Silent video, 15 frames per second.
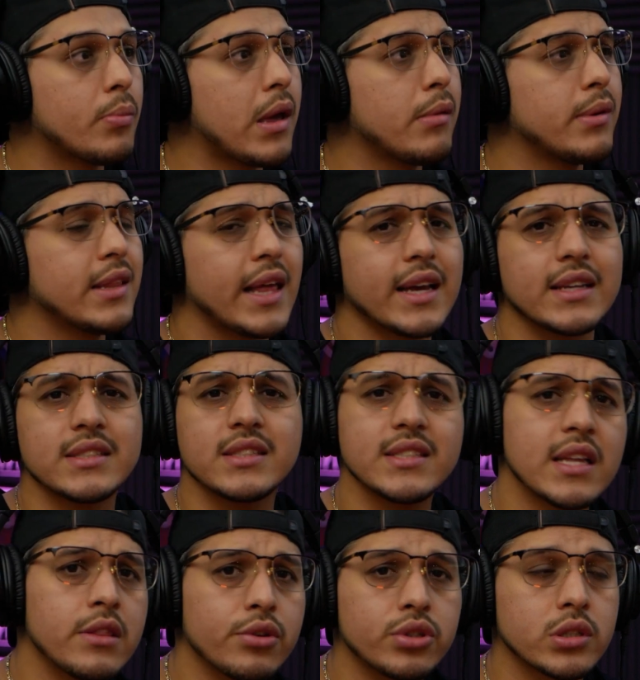maybe like a
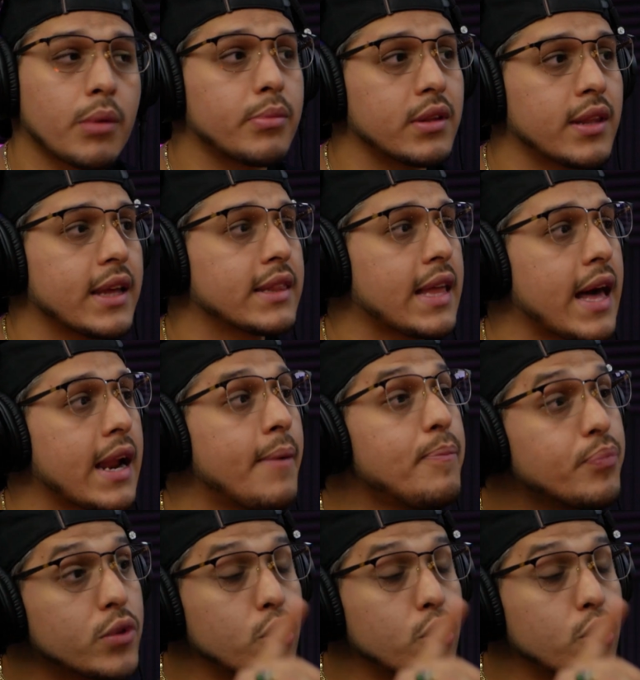synth or something like that,